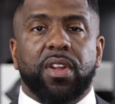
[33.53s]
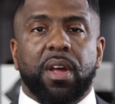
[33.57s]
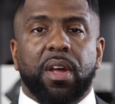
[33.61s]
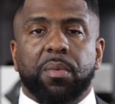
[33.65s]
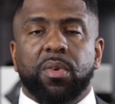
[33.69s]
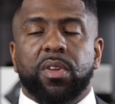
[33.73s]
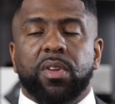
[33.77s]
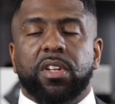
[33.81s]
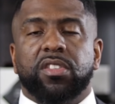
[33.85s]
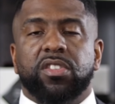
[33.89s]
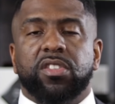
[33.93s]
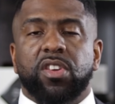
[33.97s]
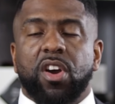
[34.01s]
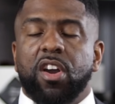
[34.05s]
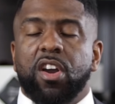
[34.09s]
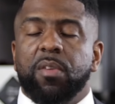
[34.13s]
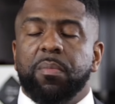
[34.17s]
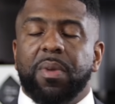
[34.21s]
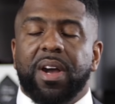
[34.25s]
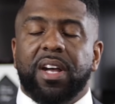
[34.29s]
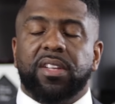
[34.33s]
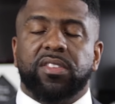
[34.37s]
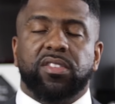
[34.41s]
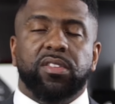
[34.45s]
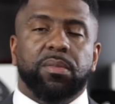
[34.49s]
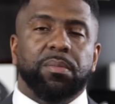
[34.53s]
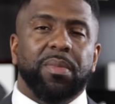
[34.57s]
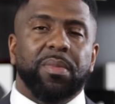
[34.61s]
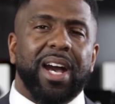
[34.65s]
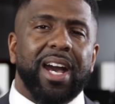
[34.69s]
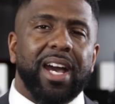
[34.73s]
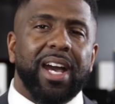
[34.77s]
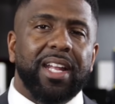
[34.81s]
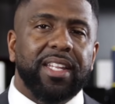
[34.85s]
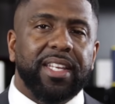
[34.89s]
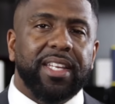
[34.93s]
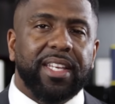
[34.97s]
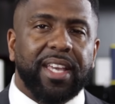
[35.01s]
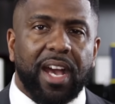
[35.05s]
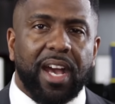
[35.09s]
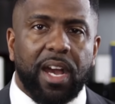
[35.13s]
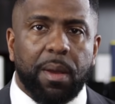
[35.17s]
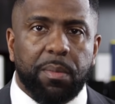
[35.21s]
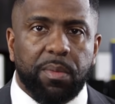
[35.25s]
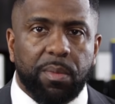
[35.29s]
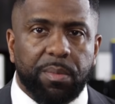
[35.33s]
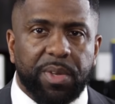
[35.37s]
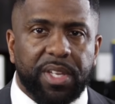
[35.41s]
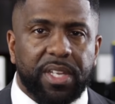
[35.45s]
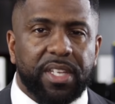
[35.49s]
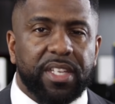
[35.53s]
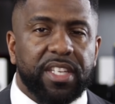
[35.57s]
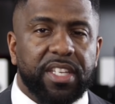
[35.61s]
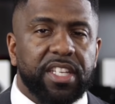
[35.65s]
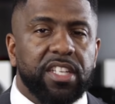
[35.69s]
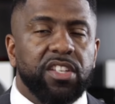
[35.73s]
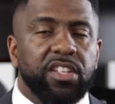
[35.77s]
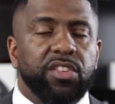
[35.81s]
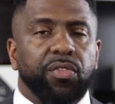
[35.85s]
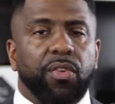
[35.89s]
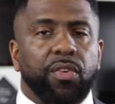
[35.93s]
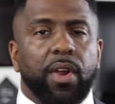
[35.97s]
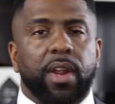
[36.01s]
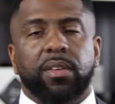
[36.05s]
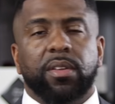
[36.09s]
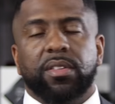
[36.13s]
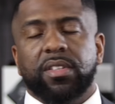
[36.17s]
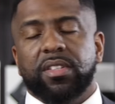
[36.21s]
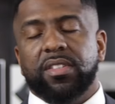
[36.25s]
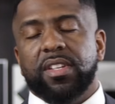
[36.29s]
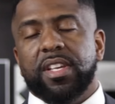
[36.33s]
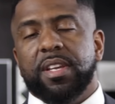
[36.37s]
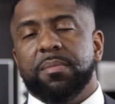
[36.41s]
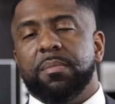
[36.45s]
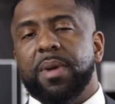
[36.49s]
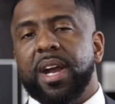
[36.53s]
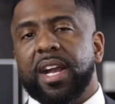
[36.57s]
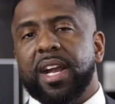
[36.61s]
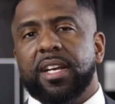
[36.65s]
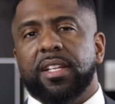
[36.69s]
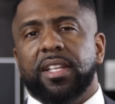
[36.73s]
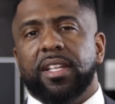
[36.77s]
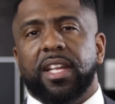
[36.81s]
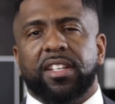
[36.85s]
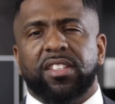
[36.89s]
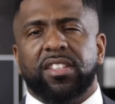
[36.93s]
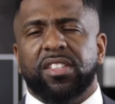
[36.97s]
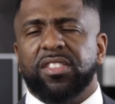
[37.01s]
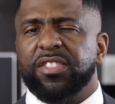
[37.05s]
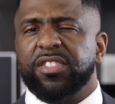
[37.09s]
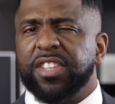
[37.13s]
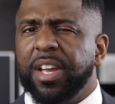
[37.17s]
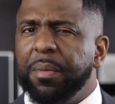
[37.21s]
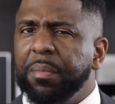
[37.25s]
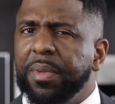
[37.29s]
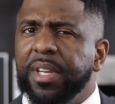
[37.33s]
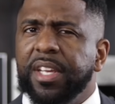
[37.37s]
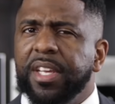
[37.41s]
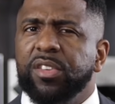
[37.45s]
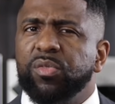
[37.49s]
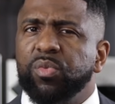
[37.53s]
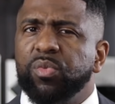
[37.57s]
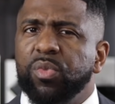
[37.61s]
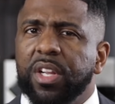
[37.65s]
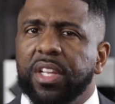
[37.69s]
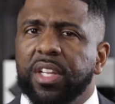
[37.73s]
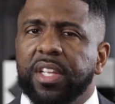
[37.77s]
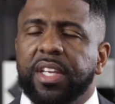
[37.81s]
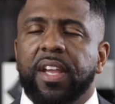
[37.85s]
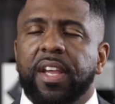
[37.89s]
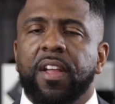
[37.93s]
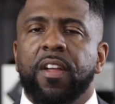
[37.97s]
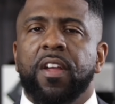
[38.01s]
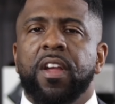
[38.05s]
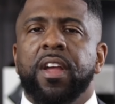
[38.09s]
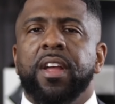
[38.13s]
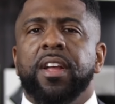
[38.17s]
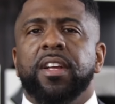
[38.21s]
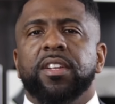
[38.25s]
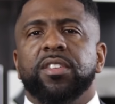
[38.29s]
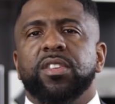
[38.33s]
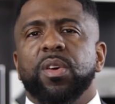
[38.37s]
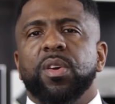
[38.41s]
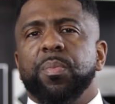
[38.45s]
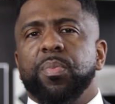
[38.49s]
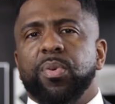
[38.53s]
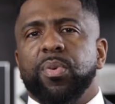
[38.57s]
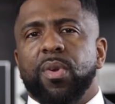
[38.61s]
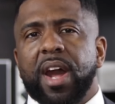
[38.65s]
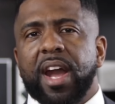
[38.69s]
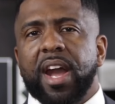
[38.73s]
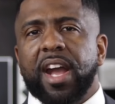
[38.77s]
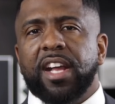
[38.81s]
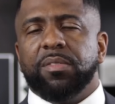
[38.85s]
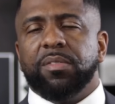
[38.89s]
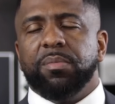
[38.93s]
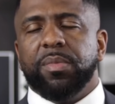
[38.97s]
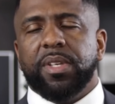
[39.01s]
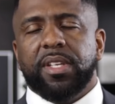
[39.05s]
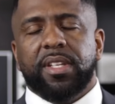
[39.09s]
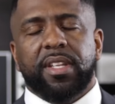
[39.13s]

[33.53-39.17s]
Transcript: I'm going to talk about some highly complimented niche fragrances in my collection. Some of these really surprised me.